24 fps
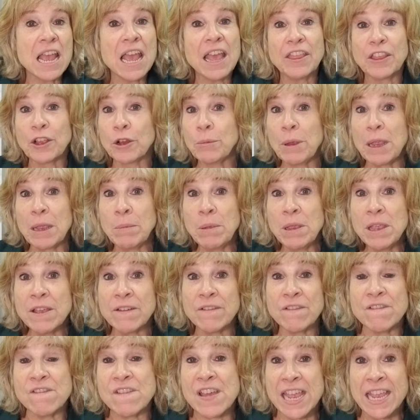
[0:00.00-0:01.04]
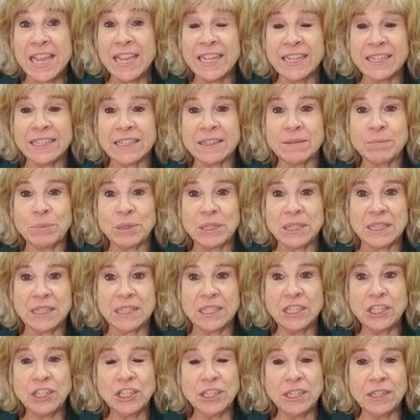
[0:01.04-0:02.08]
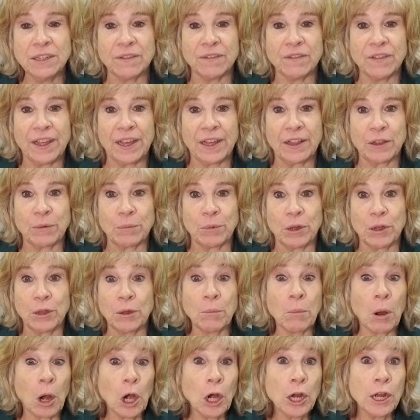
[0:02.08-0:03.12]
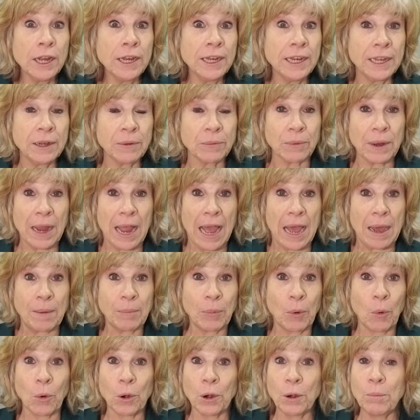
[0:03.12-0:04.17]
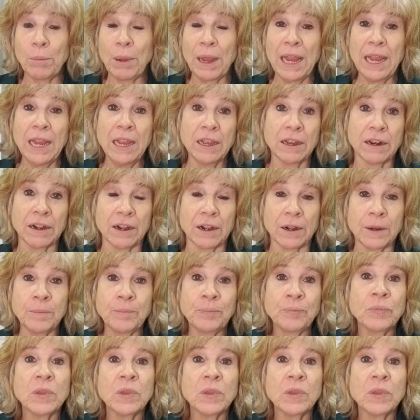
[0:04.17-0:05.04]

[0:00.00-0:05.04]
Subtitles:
There may be a vacant position available, a marketing rep or a banker.